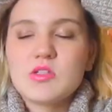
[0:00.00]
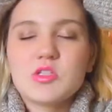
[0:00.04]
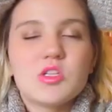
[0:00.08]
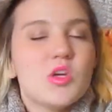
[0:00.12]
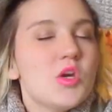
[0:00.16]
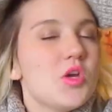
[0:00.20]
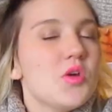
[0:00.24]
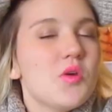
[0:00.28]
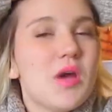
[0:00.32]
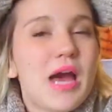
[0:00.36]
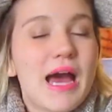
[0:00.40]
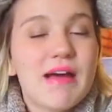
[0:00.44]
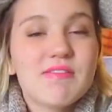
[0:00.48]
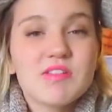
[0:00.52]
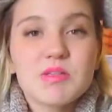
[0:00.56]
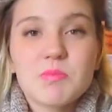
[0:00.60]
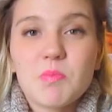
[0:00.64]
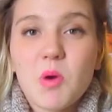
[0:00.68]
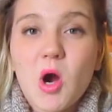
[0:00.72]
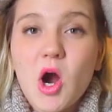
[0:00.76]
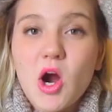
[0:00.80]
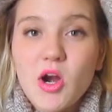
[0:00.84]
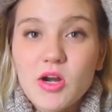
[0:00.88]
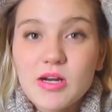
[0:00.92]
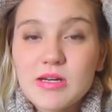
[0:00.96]
So you have to
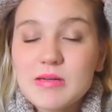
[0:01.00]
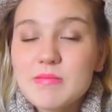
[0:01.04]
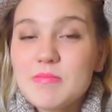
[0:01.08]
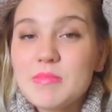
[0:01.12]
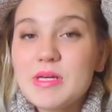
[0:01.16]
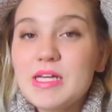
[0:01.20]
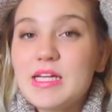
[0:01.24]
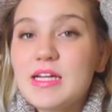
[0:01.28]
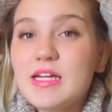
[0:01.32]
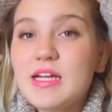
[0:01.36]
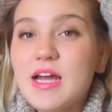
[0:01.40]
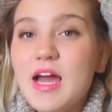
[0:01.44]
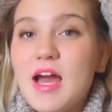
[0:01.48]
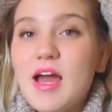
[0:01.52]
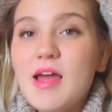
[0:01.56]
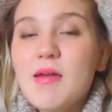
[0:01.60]
pardon me,